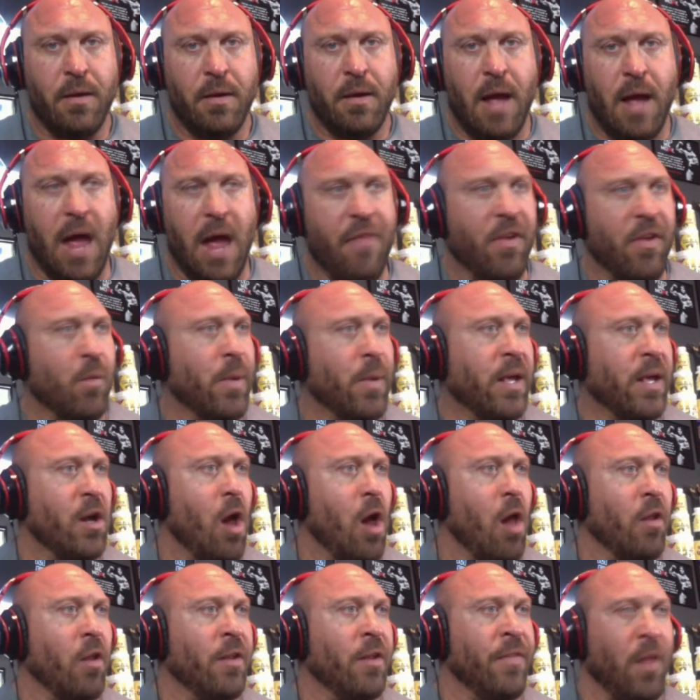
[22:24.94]
I think we could
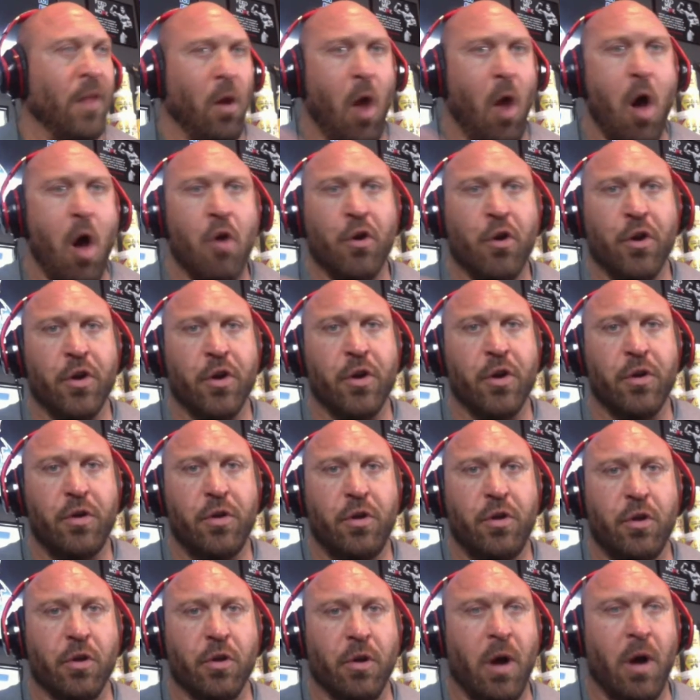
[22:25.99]
all, and the longer
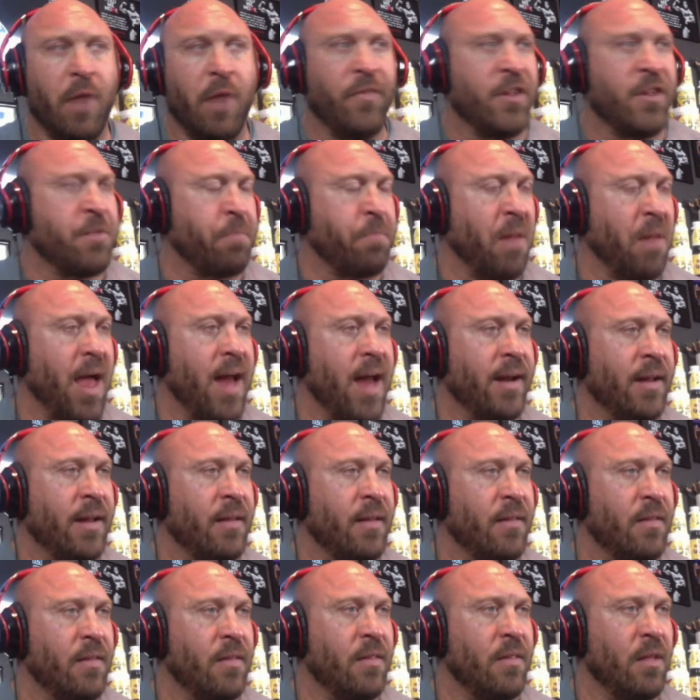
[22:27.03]
you're on this planet,
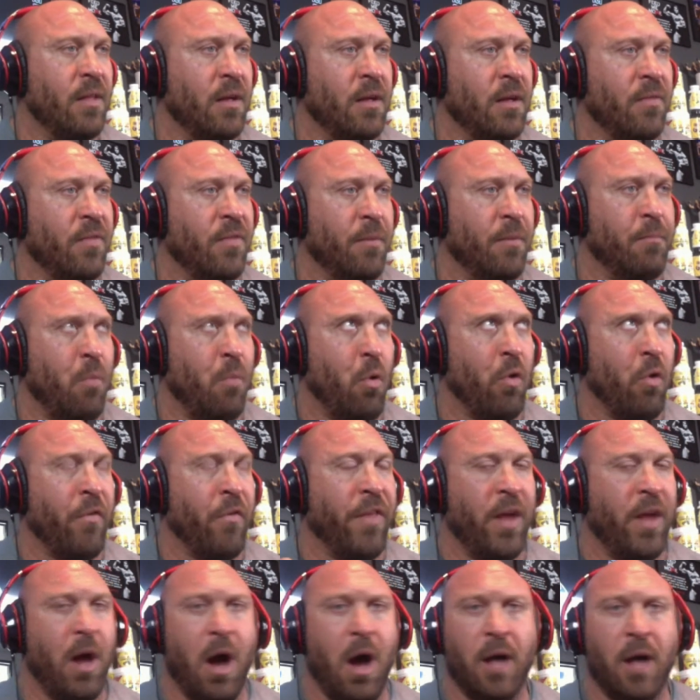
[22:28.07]
the more
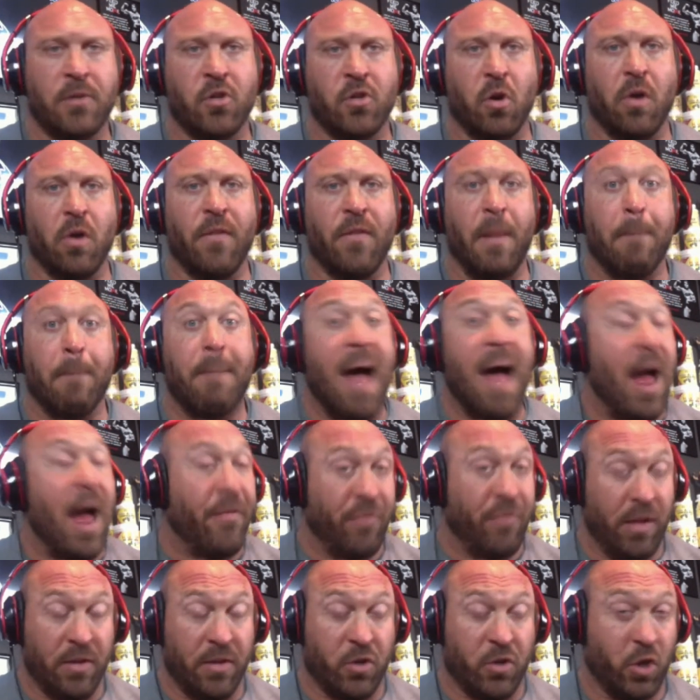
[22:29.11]
the odds are that bad
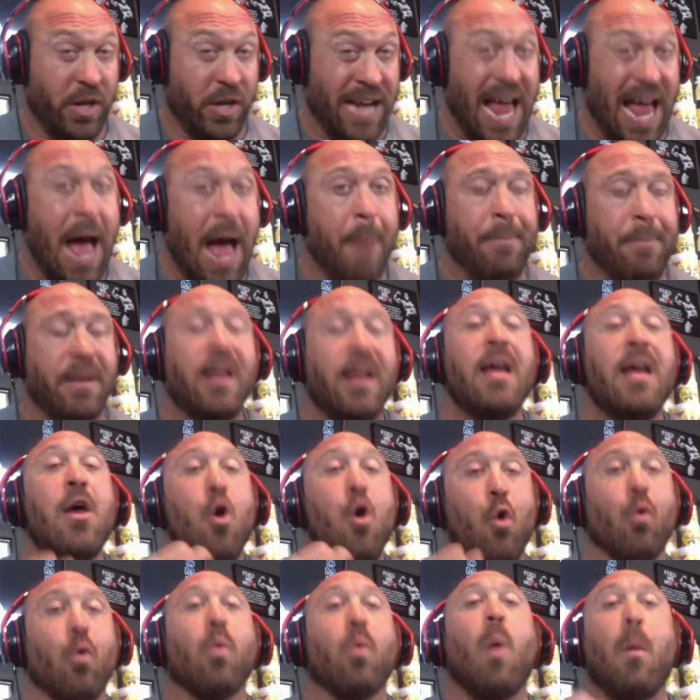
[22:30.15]
things are going to happen,
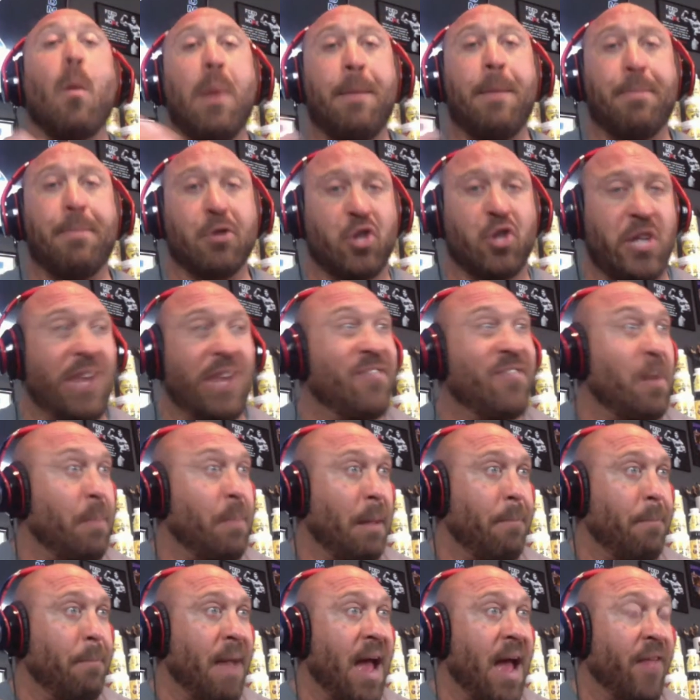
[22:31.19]
or what we perceive to be
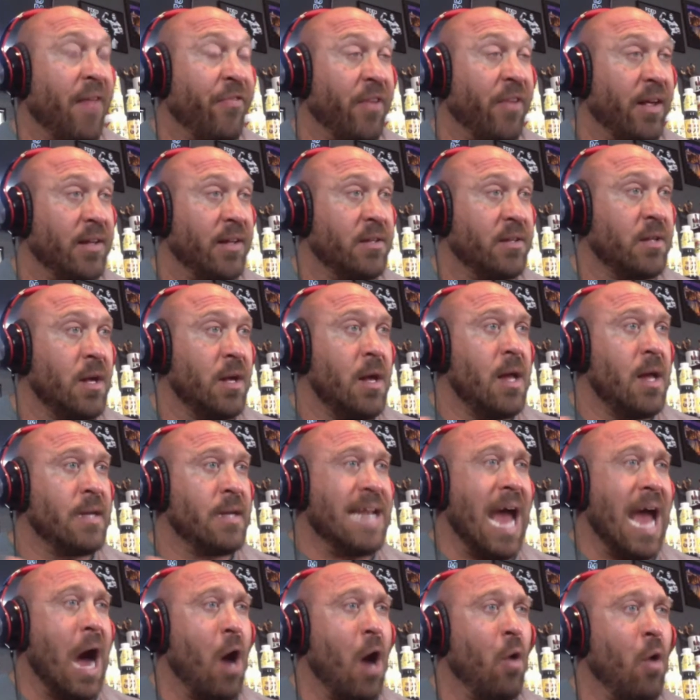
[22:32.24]
bad things.
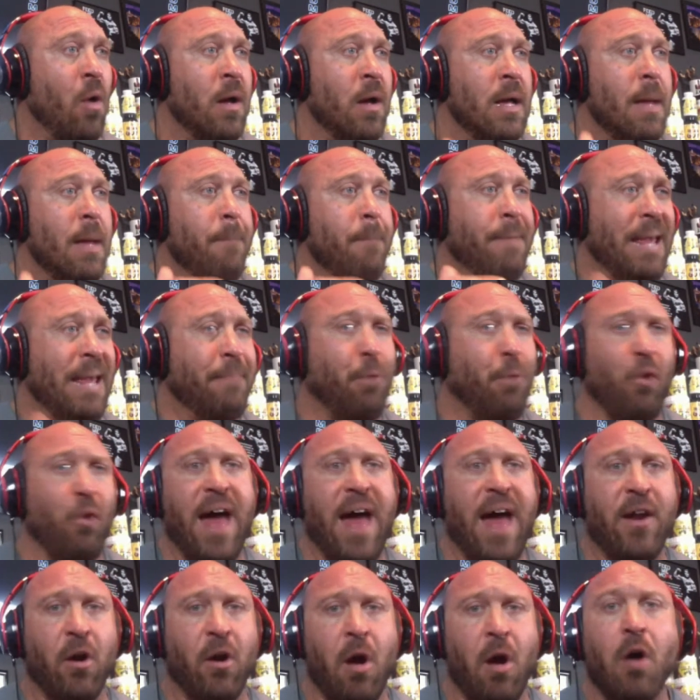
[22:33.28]
Now, people
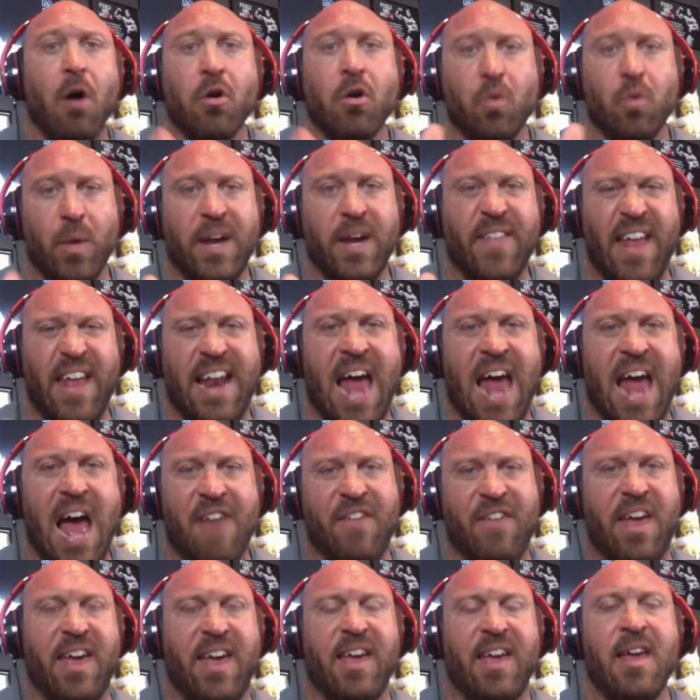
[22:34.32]
that are hungry, that have
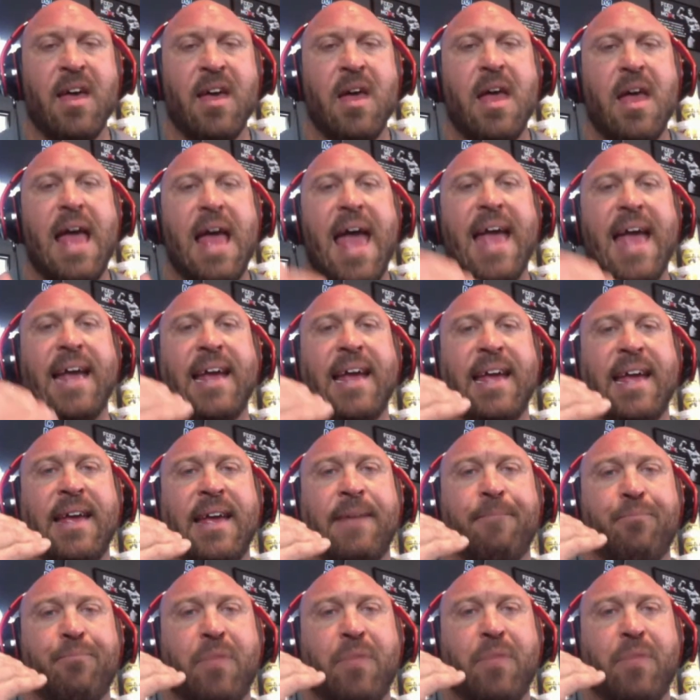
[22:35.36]
a